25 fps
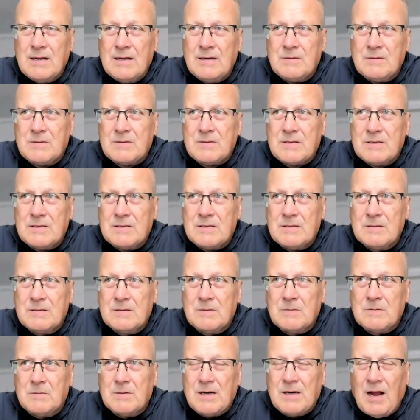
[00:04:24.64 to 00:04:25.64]
is
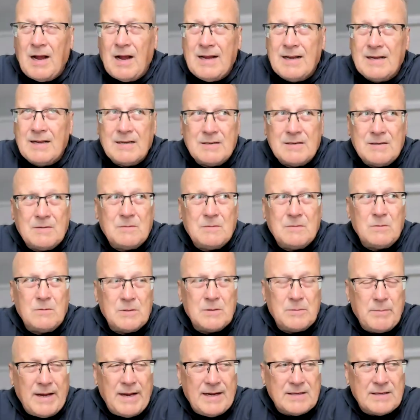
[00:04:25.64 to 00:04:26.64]
when I
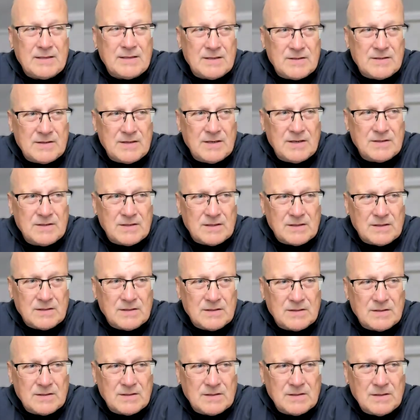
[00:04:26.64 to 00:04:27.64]
would make
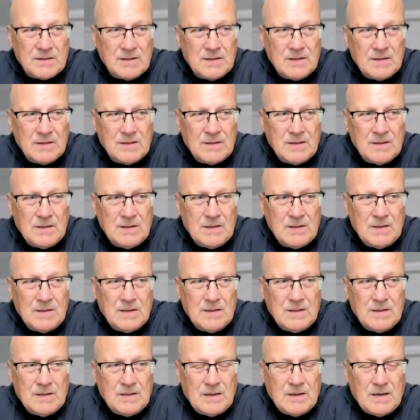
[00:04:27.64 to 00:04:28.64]
decisions,
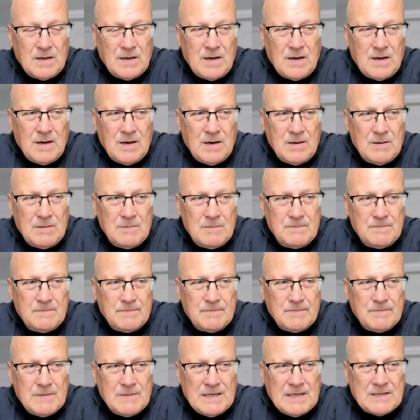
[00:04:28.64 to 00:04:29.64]

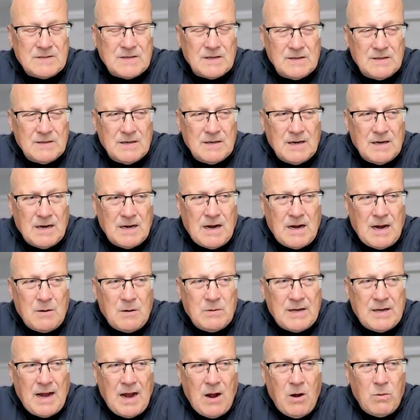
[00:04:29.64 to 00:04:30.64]

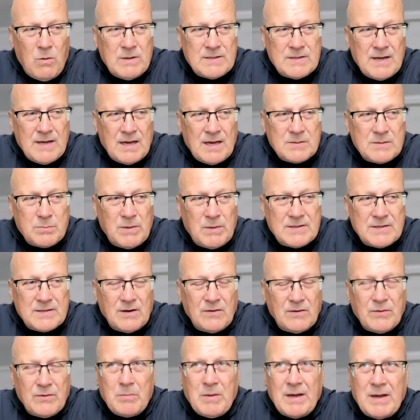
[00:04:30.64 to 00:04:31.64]
I would always ask
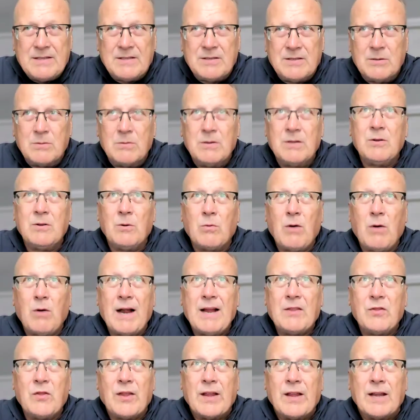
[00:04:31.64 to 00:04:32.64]
myself, am I doing the
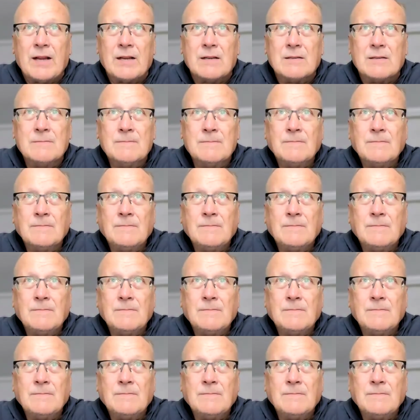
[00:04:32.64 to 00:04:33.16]
right thing?